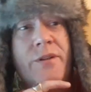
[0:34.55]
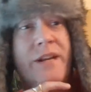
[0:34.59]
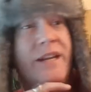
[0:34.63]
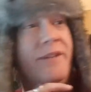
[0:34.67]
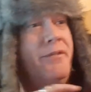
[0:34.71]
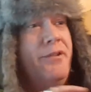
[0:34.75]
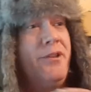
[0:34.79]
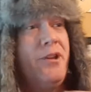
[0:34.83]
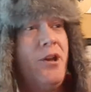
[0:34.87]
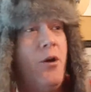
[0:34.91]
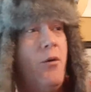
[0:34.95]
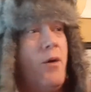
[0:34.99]

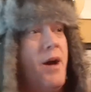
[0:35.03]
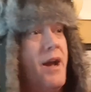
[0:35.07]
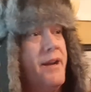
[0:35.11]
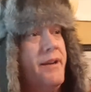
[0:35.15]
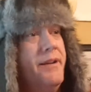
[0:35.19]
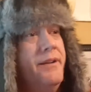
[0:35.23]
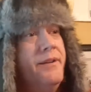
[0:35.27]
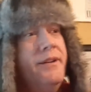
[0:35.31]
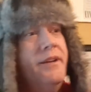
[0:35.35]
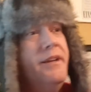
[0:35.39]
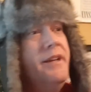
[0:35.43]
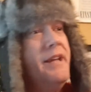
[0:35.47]
Even though I
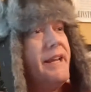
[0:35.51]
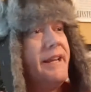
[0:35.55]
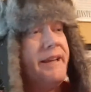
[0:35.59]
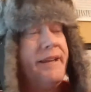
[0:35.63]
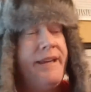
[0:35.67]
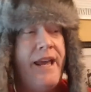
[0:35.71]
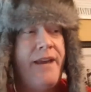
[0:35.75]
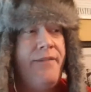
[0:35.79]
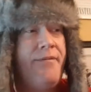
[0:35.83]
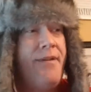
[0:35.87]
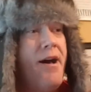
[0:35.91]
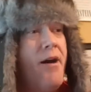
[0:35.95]

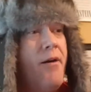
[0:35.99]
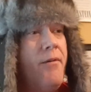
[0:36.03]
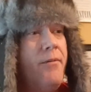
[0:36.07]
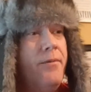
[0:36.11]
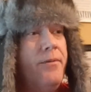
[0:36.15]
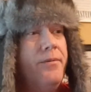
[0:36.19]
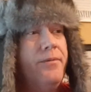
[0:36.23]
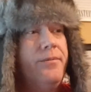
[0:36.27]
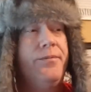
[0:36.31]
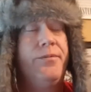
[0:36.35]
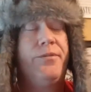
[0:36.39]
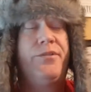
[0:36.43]
gave out
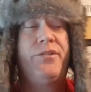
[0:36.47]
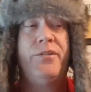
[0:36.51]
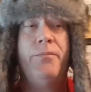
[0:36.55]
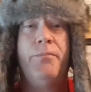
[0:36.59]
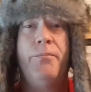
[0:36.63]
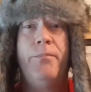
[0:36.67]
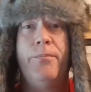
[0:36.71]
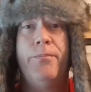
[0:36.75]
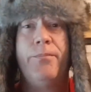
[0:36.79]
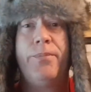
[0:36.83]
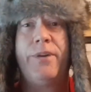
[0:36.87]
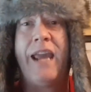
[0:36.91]

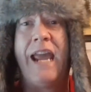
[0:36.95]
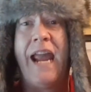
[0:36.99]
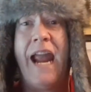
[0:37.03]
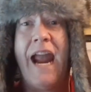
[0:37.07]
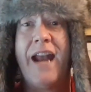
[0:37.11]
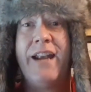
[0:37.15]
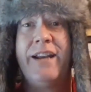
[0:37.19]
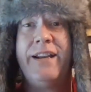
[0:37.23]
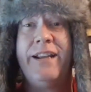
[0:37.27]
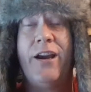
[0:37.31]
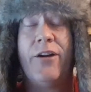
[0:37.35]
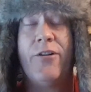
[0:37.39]
some
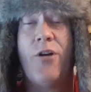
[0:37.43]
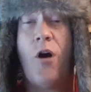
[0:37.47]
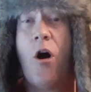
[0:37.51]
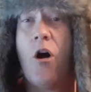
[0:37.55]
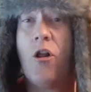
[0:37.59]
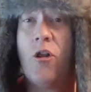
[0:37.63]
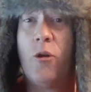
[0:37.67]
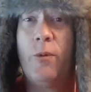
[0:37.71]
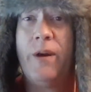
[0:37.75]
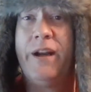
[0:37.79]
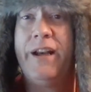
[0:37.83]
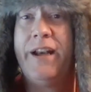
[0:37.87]
candy on
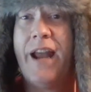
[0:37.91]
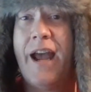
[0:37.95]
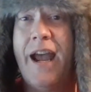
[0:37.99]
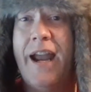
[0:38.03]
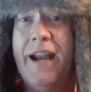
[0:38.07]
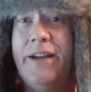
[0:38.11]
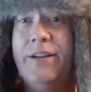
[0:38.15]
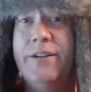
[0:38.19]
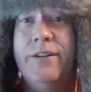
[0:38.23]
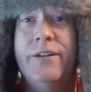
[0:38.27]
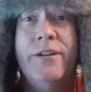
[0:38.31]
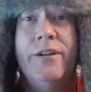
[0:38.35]
Halloween
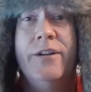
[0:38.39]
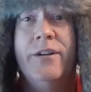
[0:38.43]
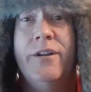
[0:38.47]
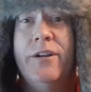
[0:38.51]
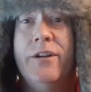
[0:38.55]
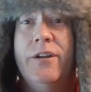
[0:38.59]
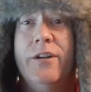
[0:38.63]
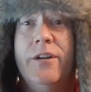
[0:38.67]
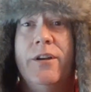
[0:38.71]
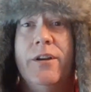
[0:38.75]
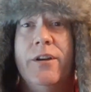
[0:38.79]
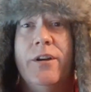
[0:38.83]
night,
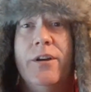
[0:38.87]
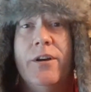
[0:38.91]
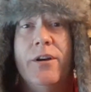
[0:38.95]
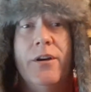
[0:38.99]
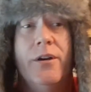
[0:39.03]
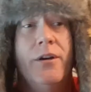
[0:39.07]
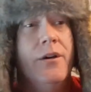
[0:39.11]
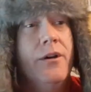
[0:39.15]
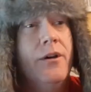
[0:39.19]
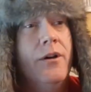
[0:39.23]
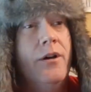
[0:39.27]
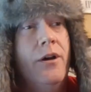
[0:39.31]

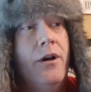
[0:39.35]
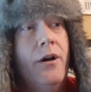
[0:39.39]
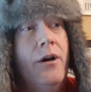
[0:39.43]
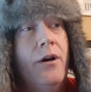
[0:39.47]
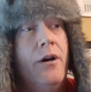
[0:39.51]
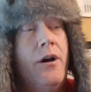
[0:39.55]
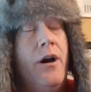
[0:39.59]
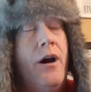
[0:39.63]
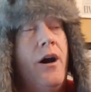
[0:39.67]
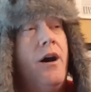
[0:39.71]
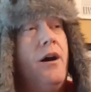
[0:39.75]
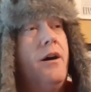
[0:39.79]

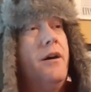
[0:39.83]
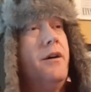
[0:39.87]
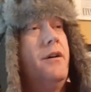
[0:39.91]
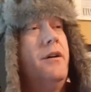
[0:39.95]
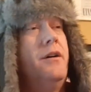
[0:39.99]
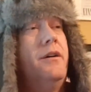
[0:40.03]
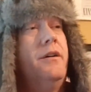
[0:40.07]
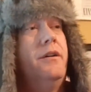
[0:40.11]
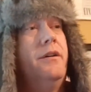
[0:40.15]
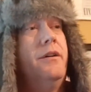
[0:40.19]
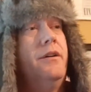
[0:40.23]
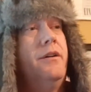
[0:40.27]

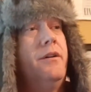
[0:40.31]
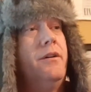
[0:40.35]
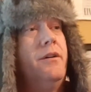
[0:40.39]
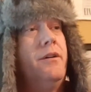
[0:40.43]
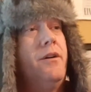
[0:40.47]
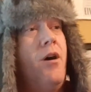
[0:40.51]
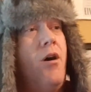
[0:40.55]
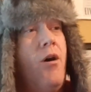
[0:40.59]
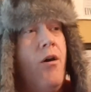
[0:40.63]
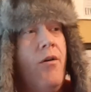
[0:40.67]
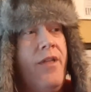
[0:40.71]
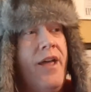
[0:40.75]

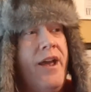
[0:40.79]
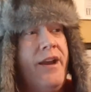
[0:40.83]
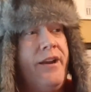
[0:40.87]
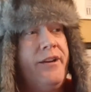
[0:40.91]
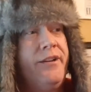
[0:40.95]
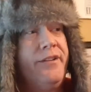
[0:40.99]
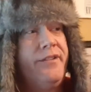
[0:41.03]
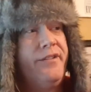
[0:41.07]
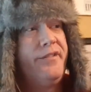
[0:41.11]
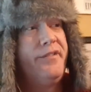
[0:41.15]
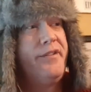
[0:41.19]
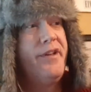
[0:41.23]
all that
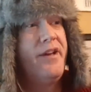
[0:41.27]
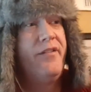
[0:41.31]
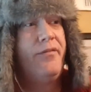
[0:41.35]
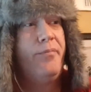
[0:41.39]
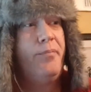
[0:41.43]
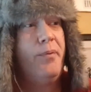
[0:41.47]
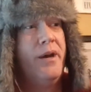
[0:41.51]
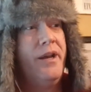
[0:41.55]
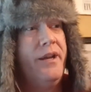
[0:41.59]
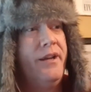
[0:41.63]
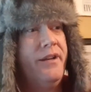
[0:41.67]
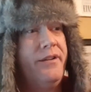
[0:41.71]
good stuff,
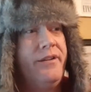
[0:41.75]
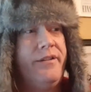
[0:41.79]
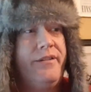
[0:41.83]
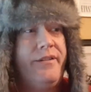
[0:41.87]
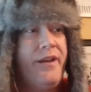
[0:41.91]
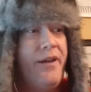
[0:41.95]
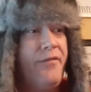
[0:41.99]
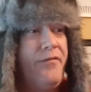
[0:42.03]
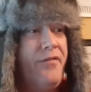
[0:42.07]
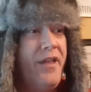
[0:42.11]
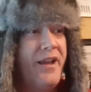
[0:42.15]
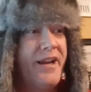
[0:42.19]
but
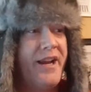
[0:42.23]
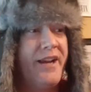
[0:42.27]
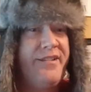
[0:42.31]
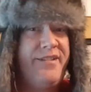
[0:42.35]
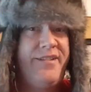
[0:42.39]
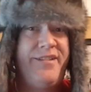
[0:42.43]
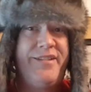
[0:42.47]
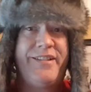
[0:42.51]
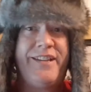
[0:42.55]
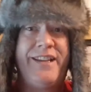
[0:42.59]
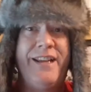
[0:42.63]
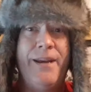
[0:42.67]
I feel like I
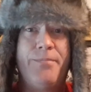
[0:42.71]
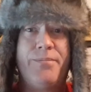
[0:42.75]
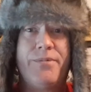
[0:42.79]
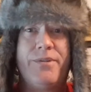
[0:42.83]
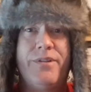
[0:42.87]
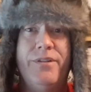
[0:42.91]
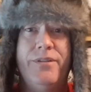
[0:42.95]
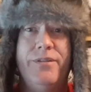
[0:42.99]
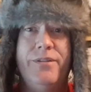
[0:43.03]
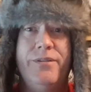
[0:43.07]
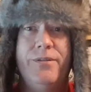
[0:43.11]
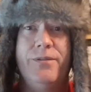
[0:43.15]

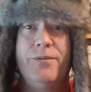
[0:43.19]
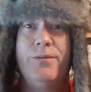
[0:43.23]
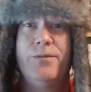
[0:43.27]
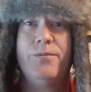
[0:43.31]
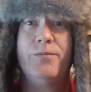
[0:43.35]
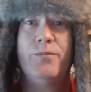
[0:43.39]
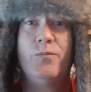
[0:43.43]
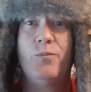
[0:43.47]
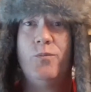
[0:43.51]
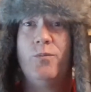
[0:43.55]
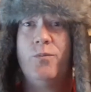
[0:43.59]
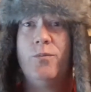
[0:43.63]
skipped
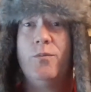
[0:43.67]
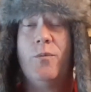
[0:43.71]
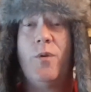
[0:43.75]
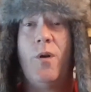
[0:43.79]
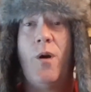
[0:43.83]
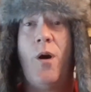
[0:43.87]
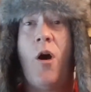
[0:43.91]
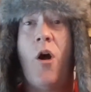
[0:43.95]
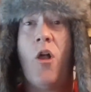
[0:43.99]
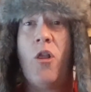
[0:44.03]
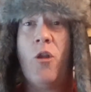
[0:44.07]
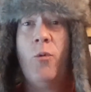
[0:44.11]

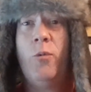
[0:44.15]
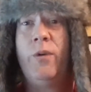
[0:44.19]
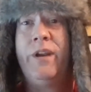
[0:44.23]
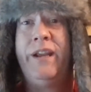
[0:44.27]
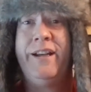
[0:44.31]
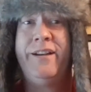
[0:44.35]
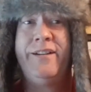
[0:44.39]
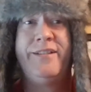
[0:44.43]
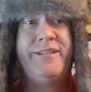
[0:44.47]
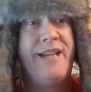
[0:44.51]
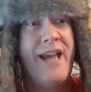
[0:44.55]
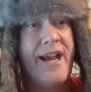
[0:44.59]

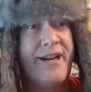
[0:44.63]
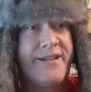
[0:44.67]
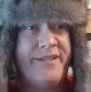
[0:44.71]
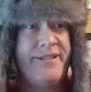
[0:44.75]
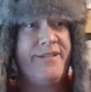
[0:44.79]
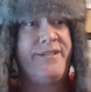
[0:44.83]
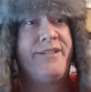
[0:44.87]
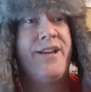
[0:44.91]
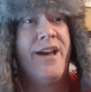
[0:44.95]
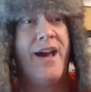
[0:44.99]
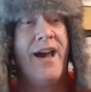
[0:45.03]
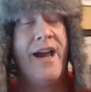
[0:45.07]
Halloween
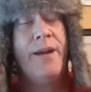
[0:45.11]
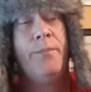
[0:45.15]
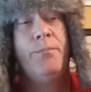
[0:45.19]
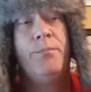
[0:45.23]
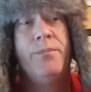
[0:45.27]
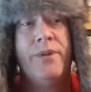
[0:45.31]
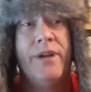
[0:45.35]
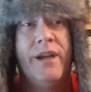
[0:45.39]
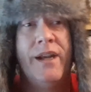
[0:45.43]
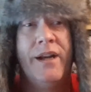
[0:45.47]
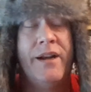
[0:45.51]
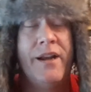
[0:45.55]
Texas time,
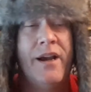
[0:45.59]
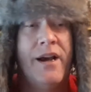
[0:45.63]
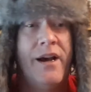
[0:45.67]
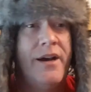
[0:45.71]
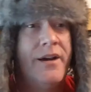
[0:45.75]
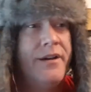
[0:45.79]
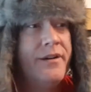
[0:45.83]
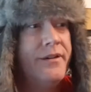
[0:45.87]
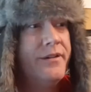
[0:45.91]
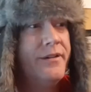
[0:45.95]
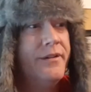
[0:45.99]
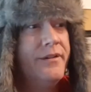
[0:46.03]
and
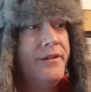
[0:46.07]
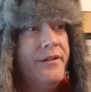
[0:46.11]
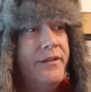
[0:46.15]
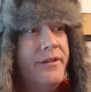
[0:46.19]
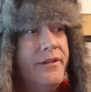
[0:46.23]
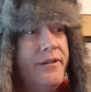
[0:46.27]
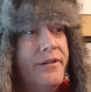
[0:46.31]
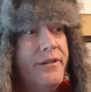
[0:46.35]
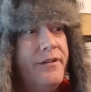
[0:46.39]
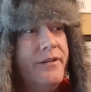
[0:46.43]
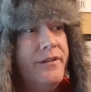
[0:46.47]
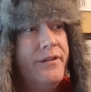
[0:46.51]

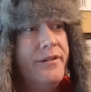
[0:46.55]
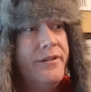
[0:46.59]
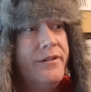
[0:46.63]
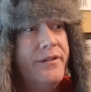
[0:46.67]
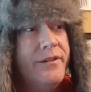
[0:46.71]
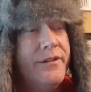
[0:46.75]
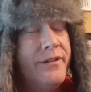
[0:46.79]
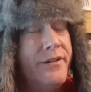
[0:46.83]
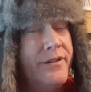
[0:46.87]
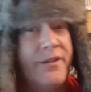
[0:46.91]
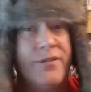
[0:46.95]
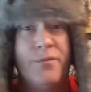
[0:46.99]

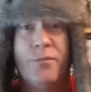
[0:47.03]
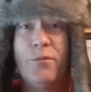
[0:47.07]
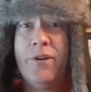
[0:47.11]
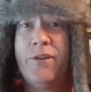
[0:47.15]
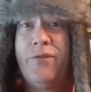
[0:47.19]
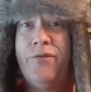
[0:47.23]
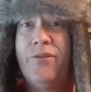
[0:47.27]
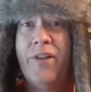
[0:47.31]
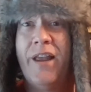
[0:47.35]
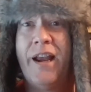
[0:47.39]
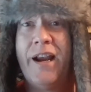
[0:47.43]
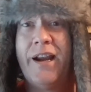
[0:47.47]
doesn't really
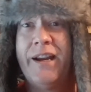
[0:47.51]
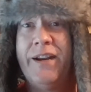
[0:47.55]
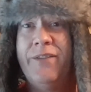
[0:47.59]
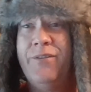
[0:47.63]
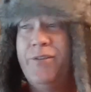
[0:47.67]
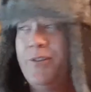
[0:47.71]
feel like, even